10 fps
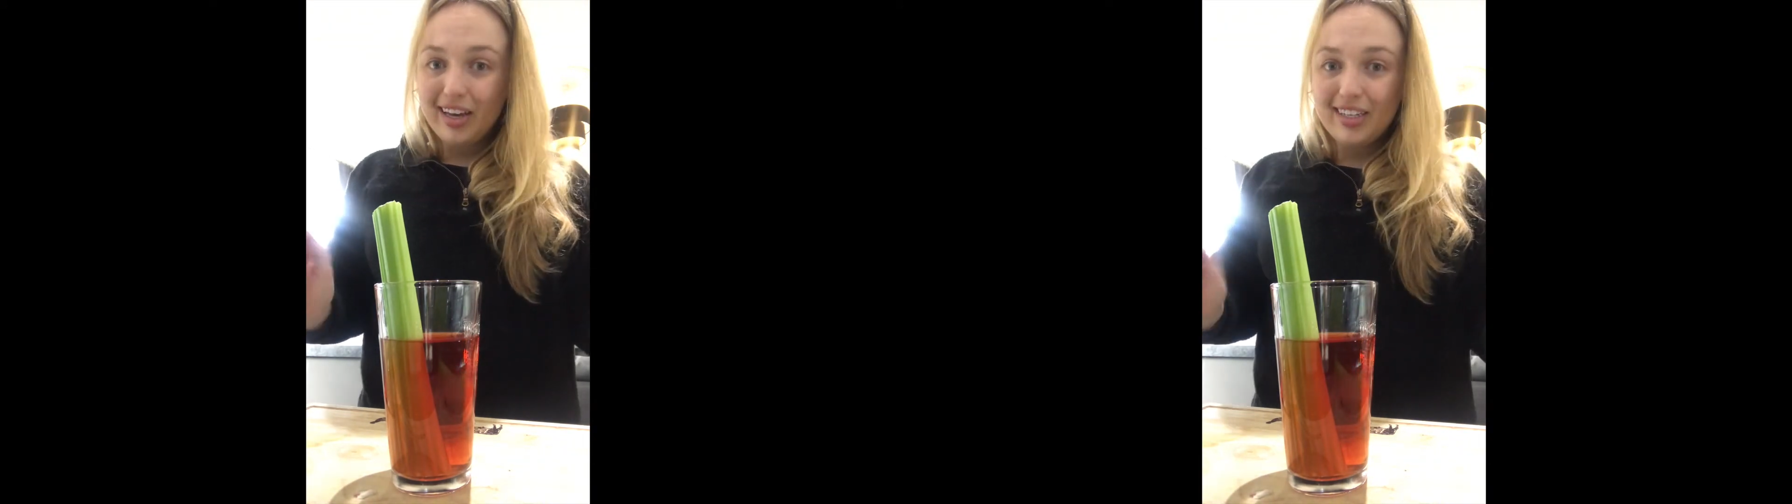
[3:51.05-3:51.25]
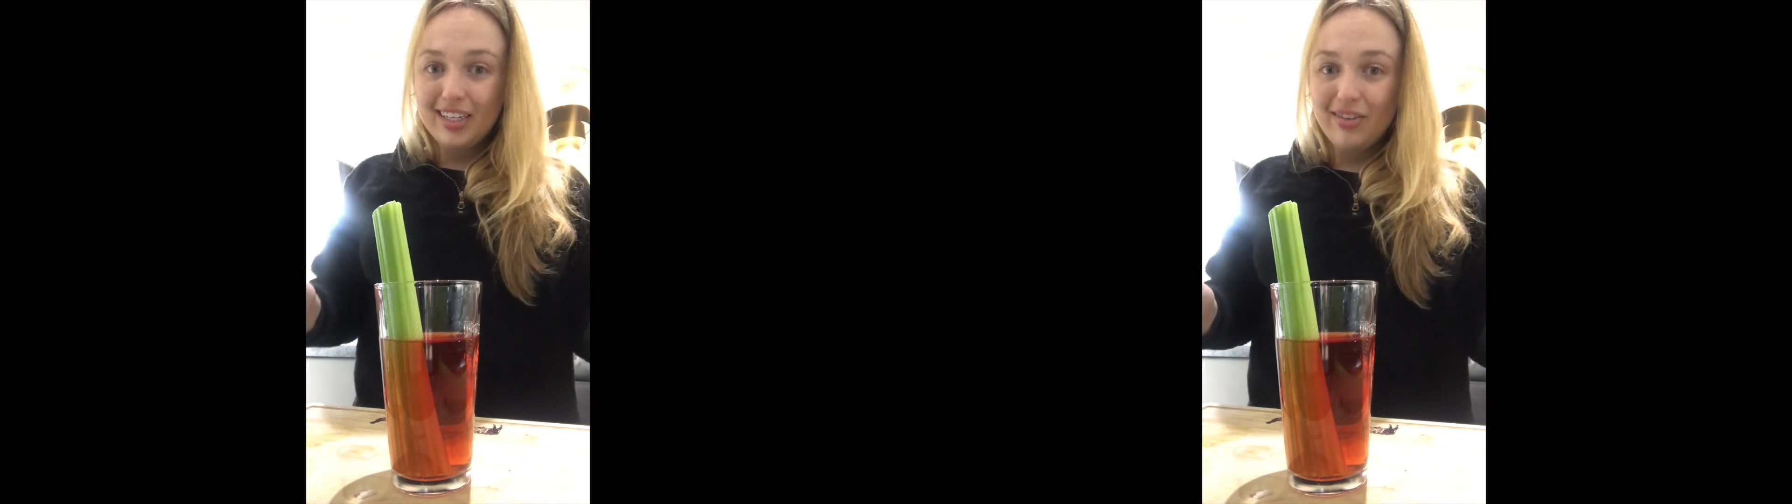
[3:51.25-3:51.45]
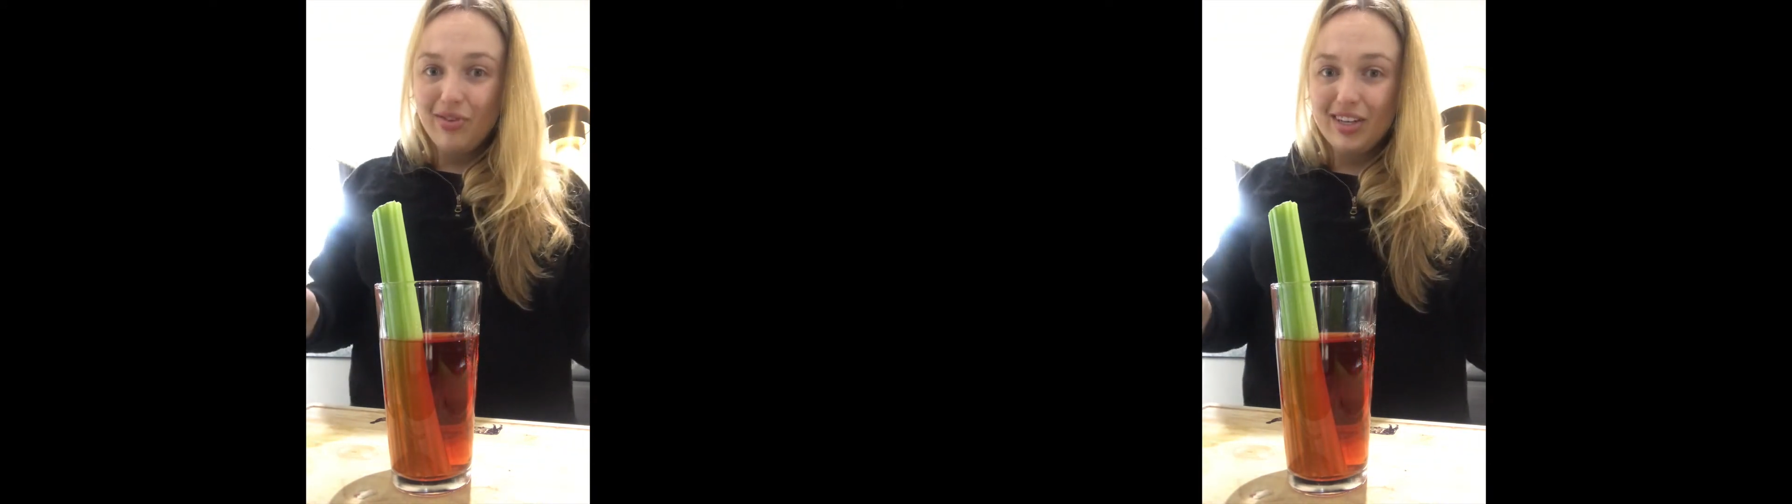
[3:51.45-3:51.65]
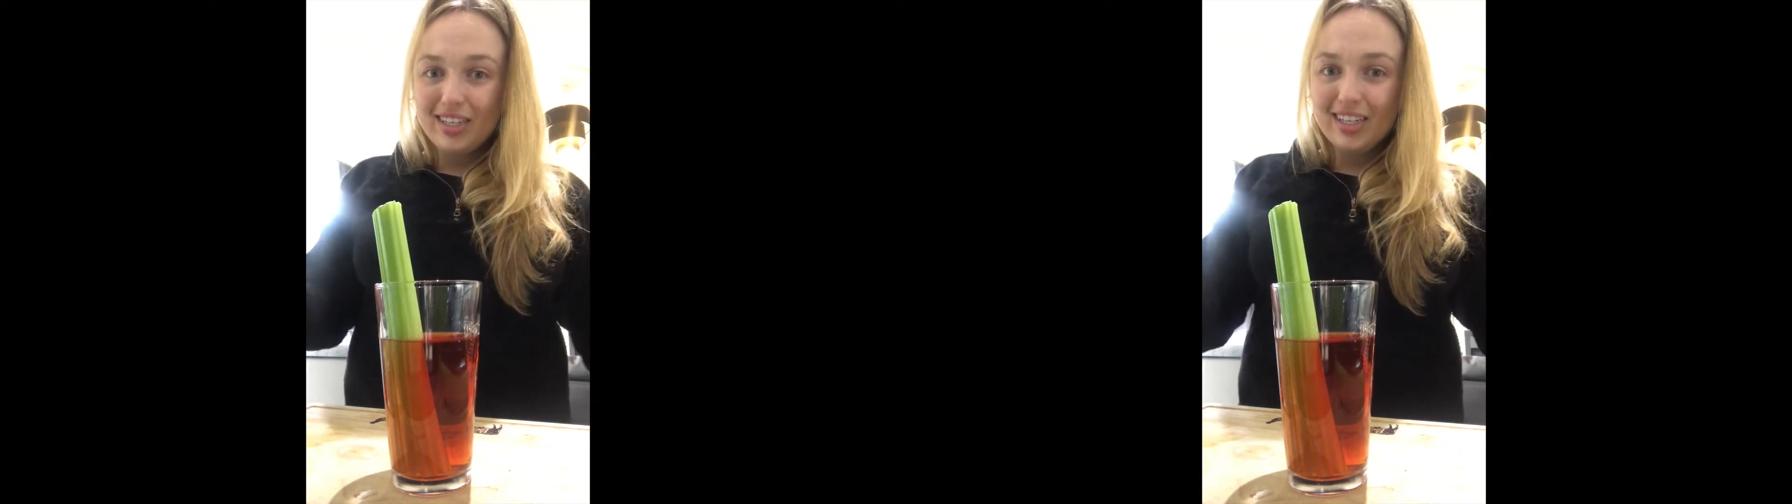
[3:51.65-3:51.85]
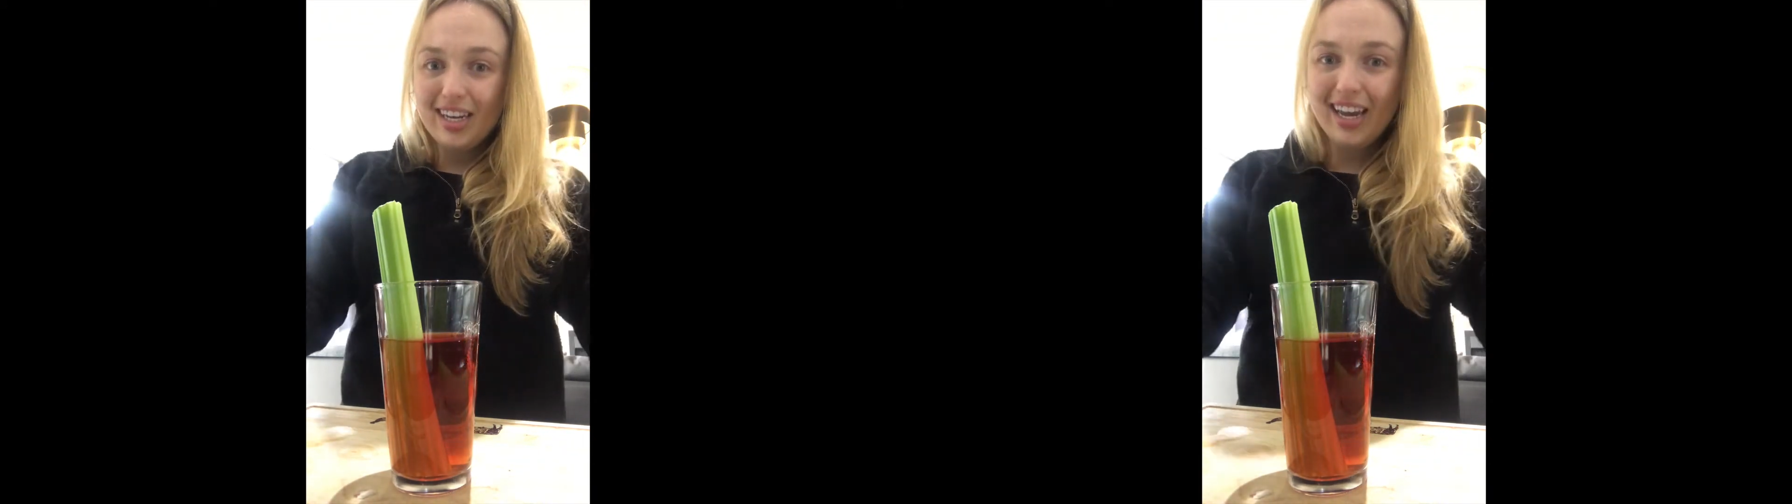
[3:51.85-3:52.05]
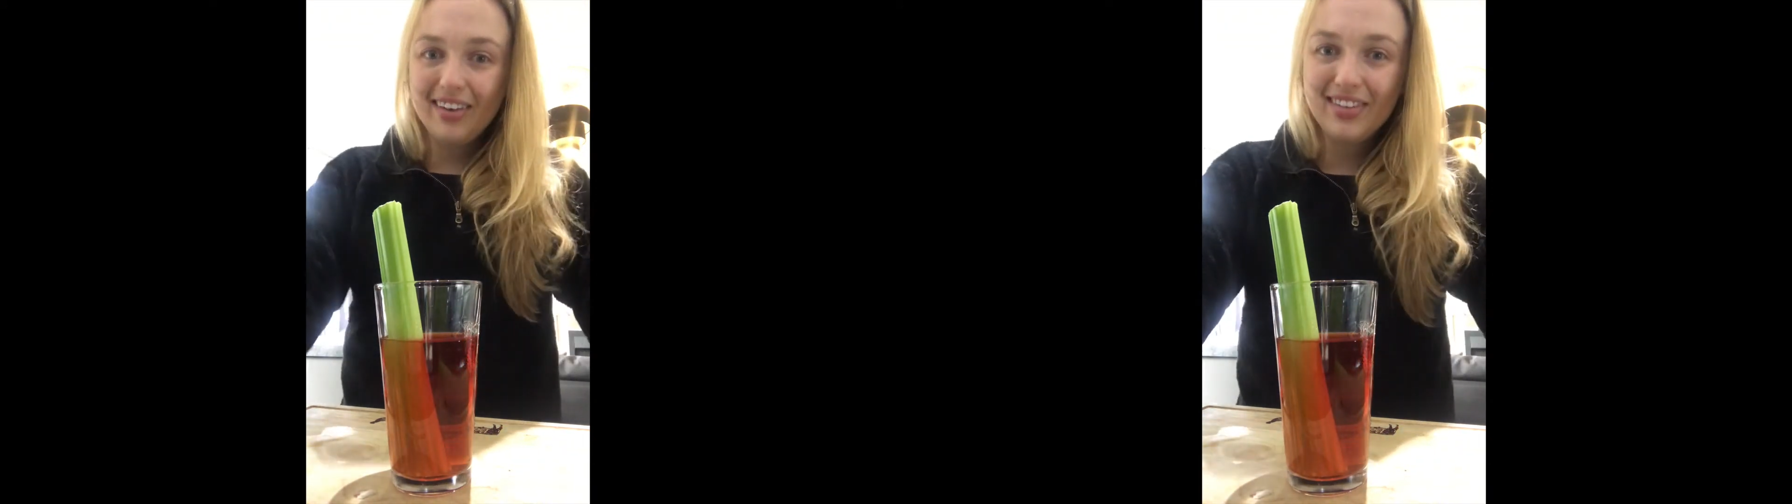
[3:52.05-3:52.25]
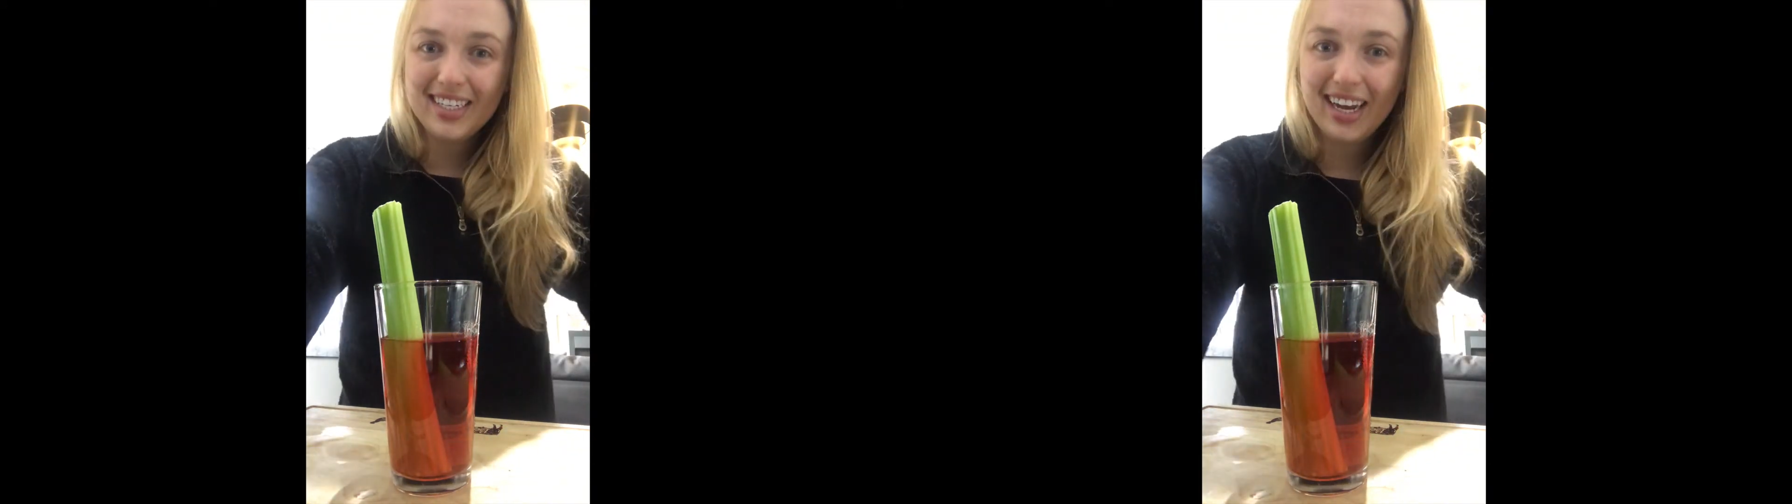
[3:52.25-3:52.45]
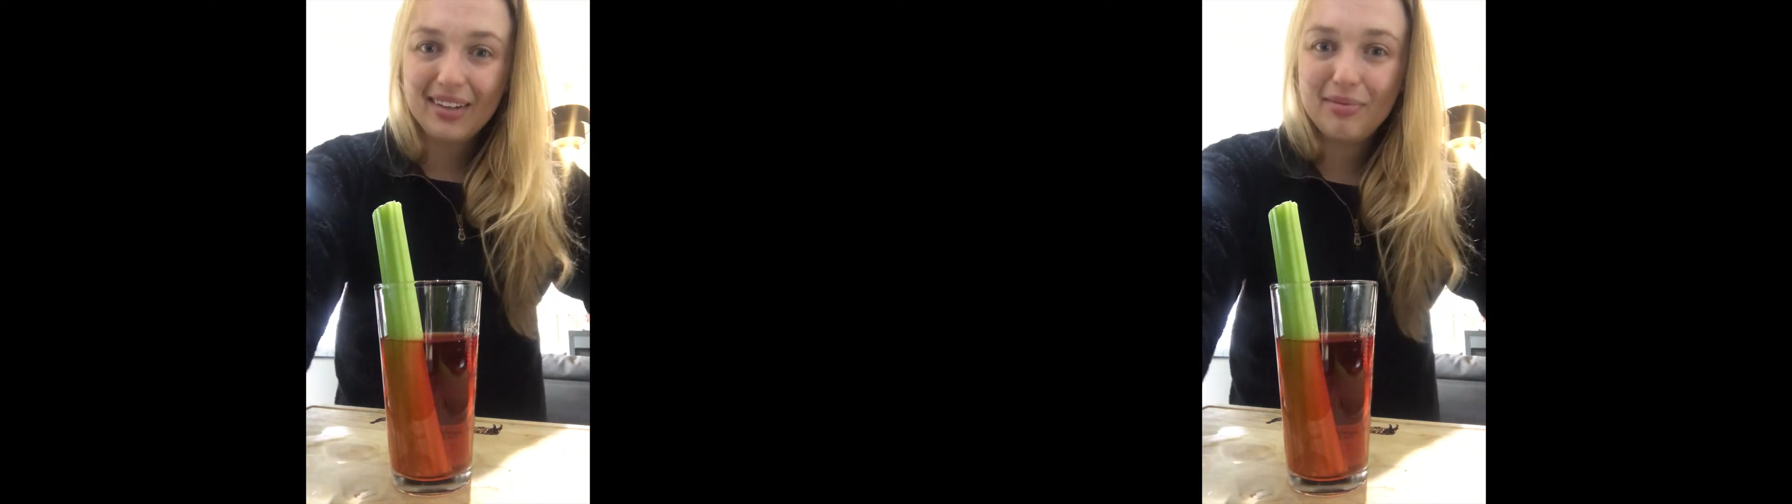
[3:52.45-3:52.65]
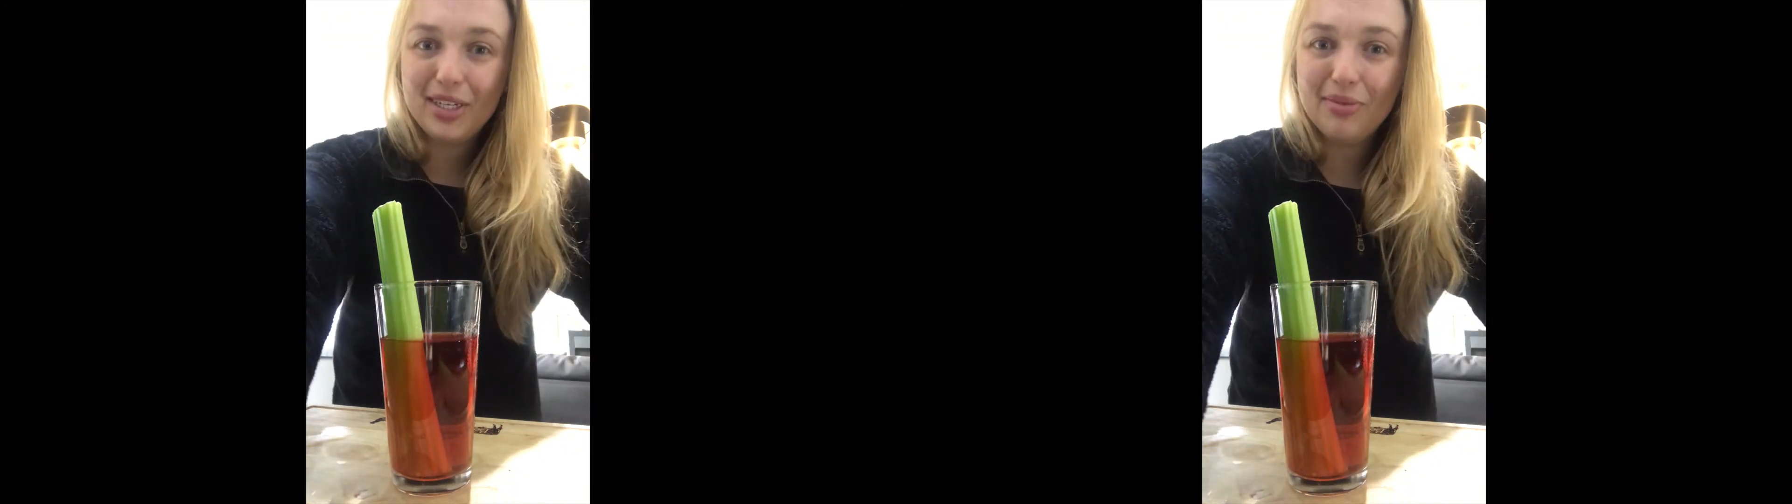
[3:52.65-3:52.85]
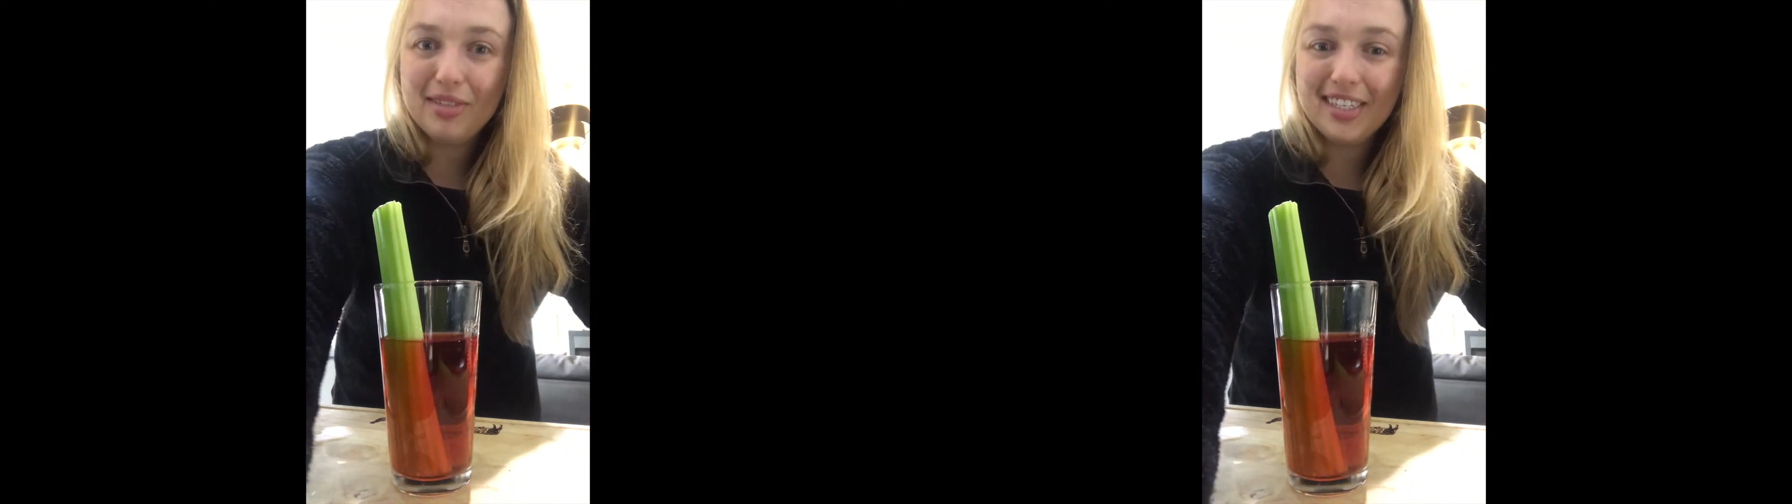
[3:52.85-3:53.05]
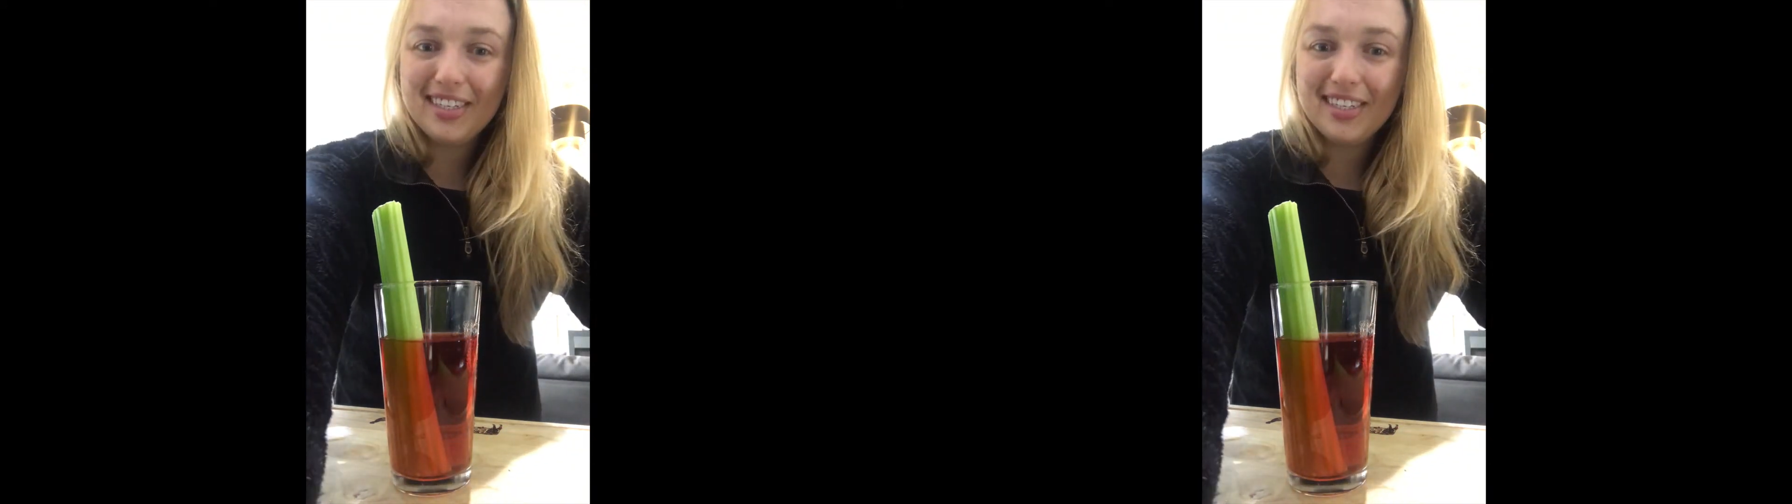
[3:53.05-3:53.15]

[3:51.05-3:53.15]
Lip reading: and see if we can see any of the xylem tubes.